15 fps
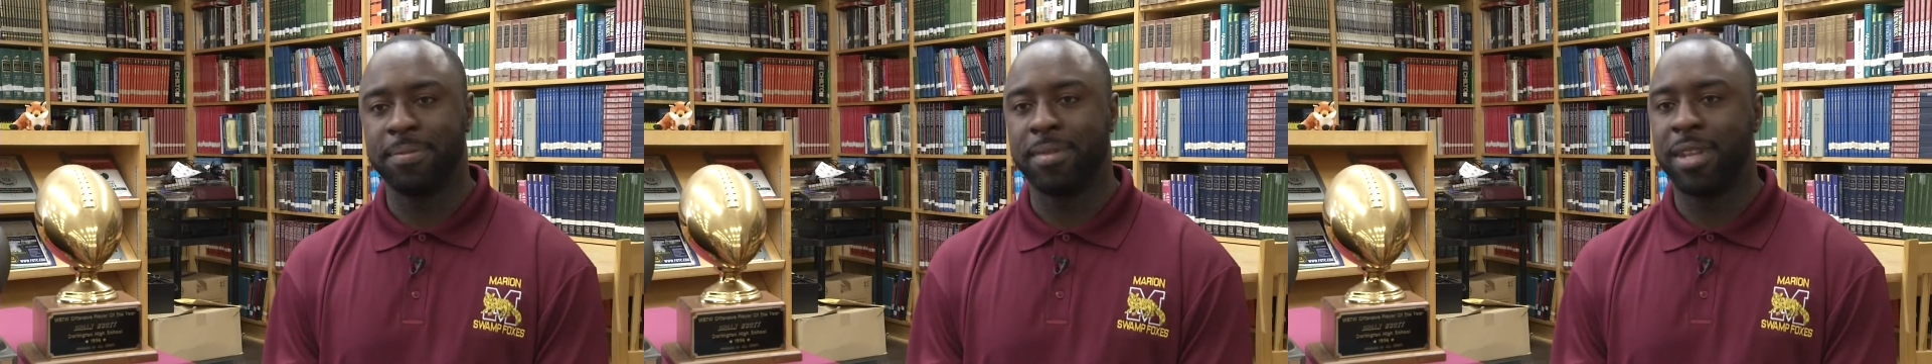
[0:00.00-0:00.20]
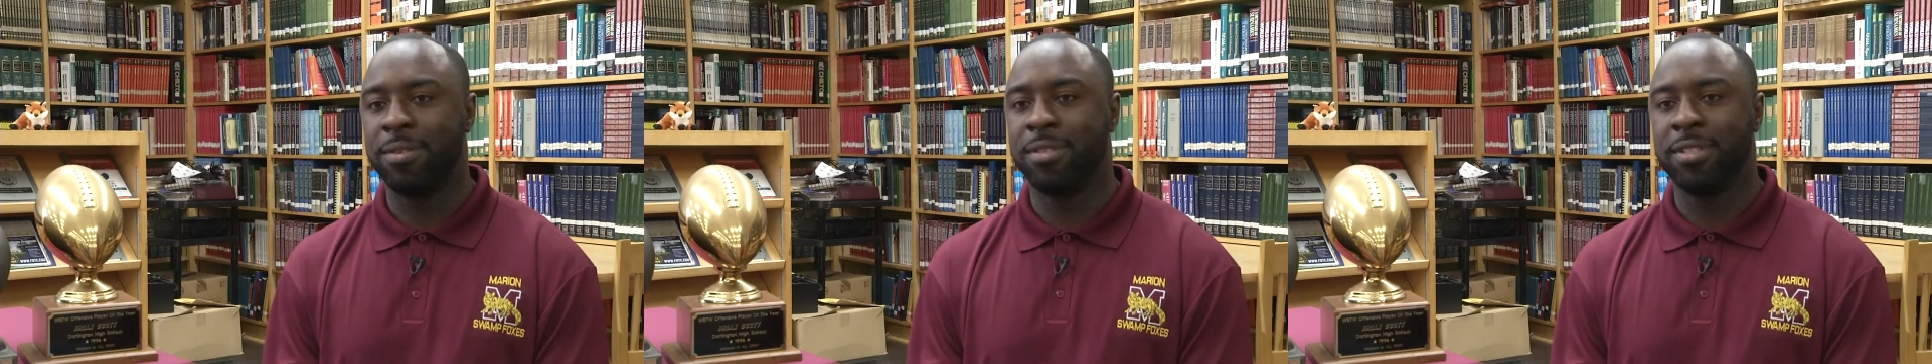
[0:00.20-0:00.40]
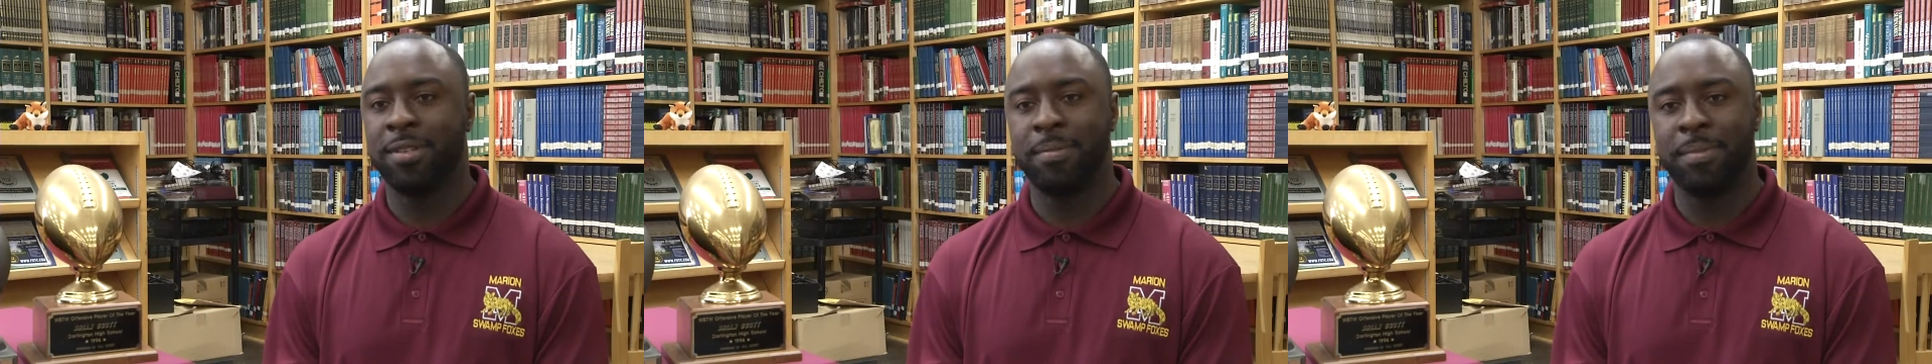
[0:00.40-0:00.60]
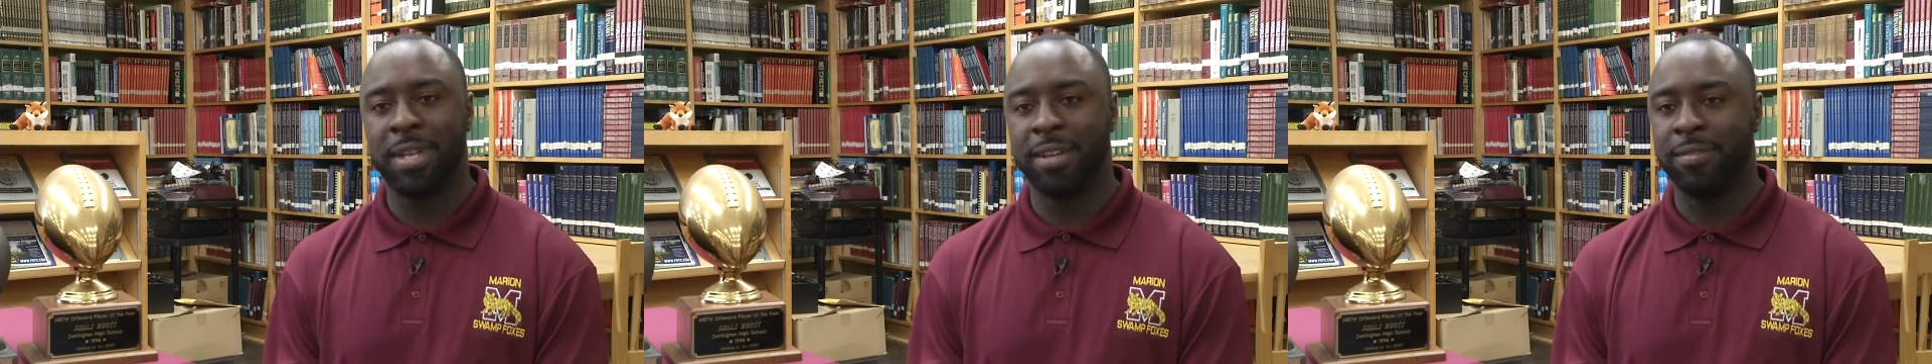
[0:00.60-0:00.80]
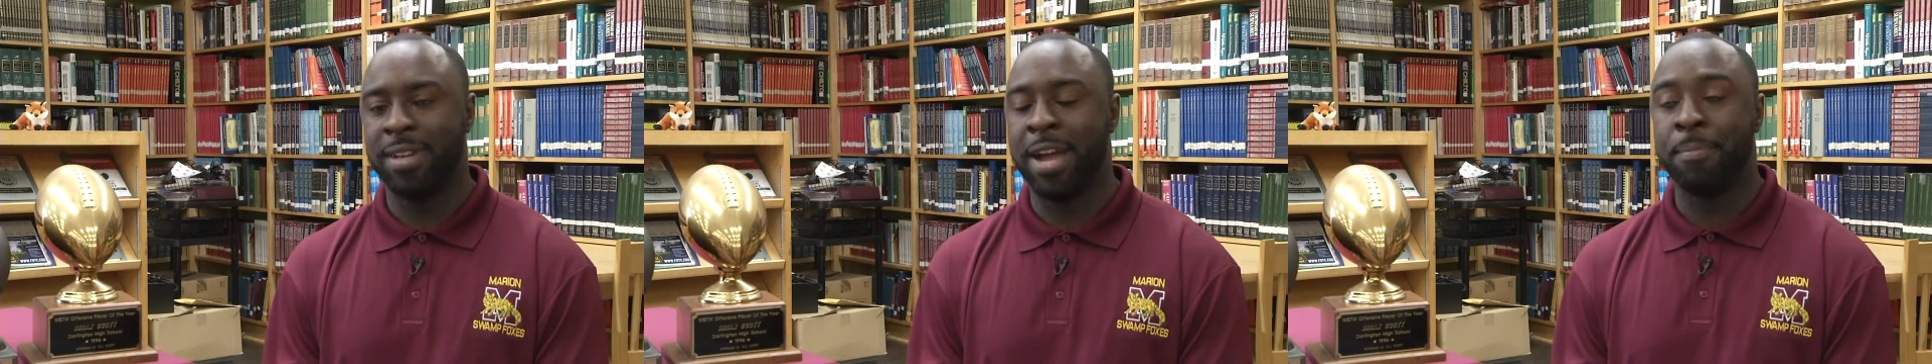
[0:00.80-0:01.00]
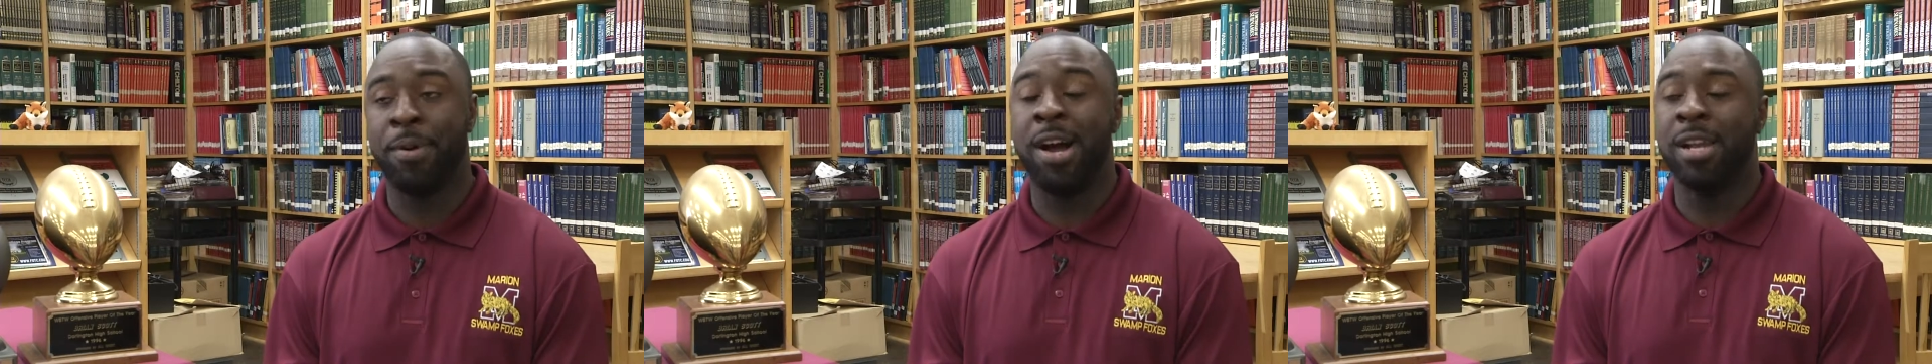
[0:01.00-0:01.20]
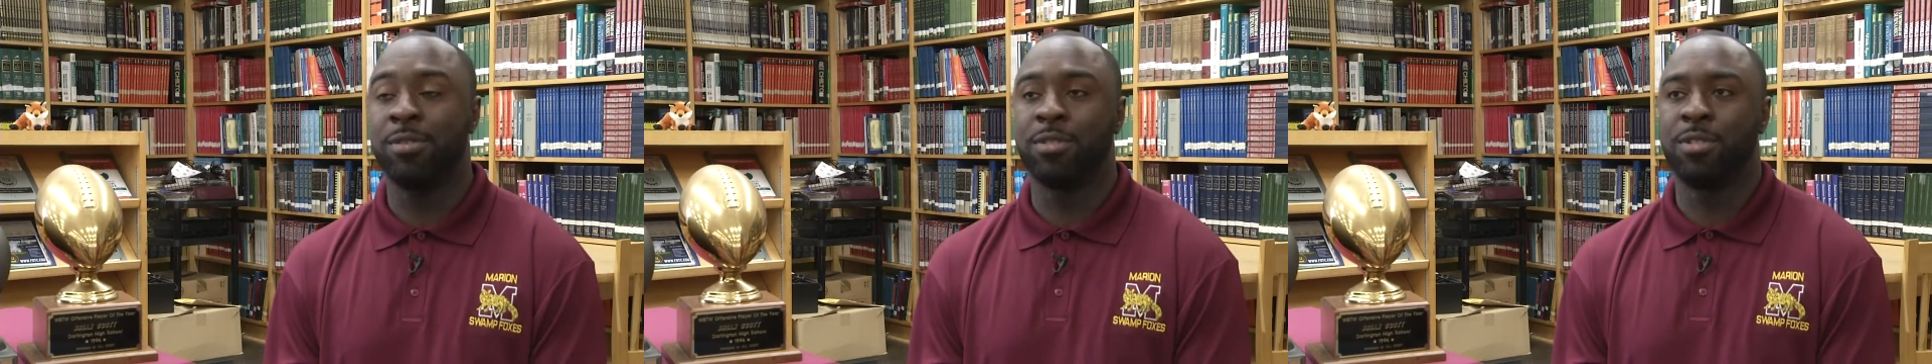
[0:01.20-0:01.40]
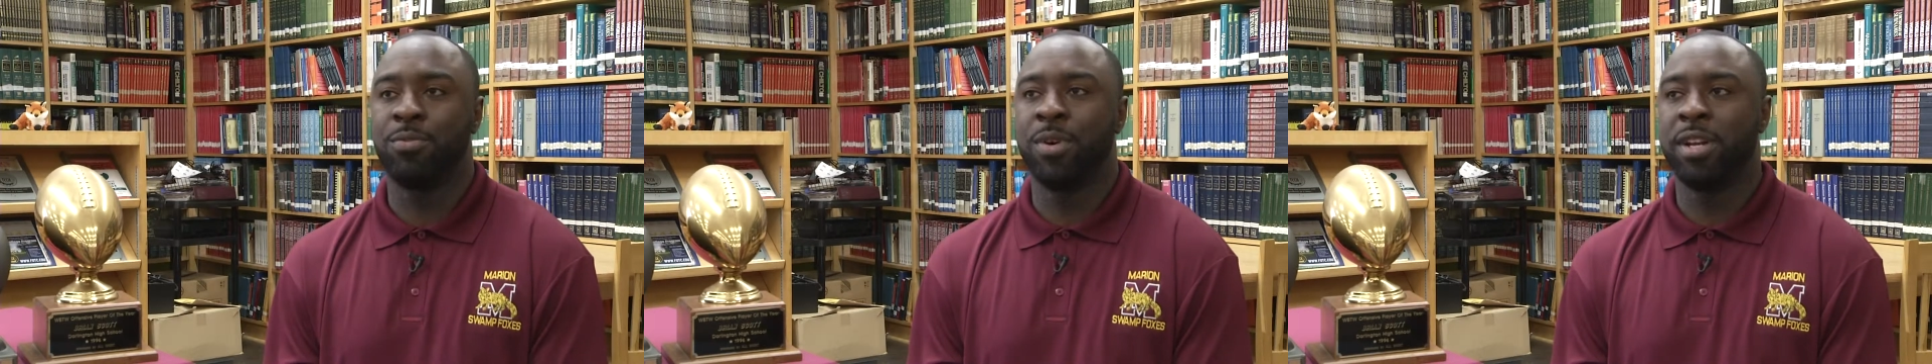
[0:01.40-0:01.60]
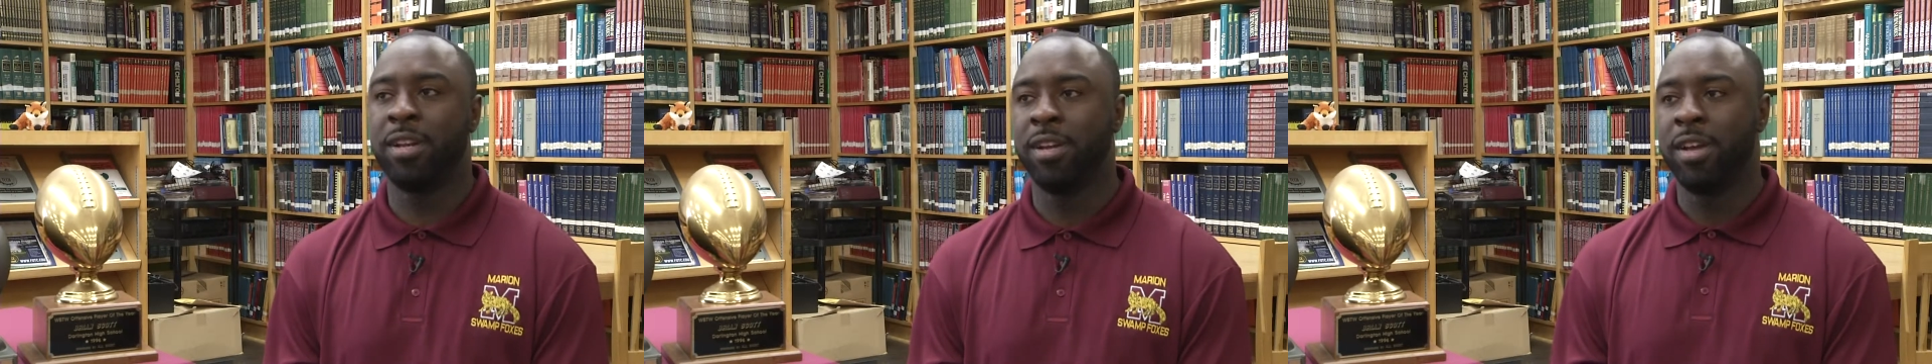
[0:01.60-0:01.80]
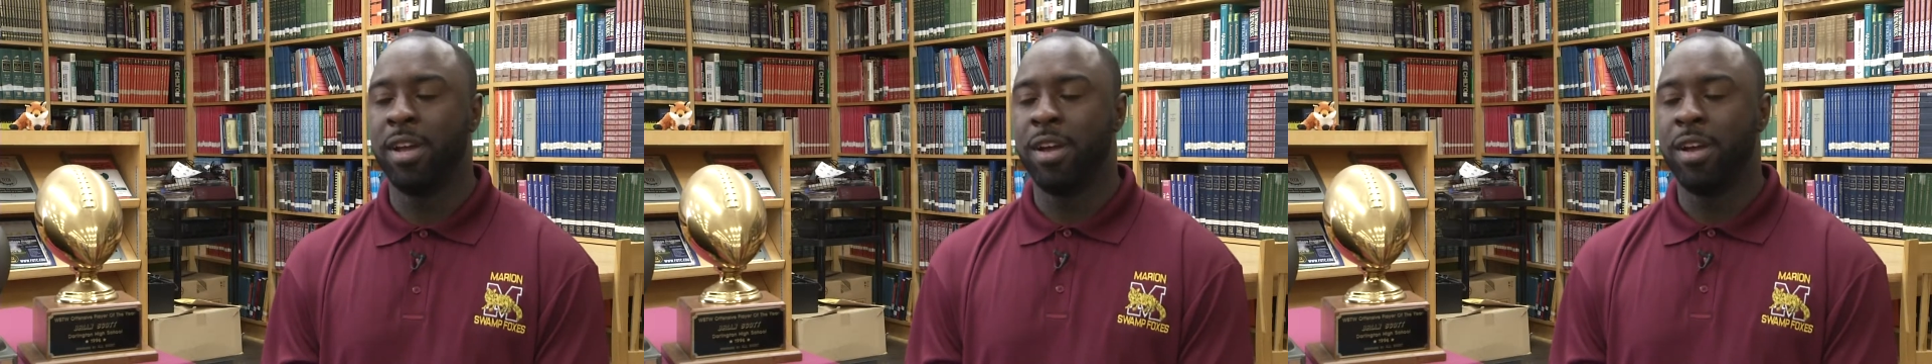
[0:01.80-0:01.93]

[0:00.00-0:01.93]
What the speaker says: It was unbelievable. That probably was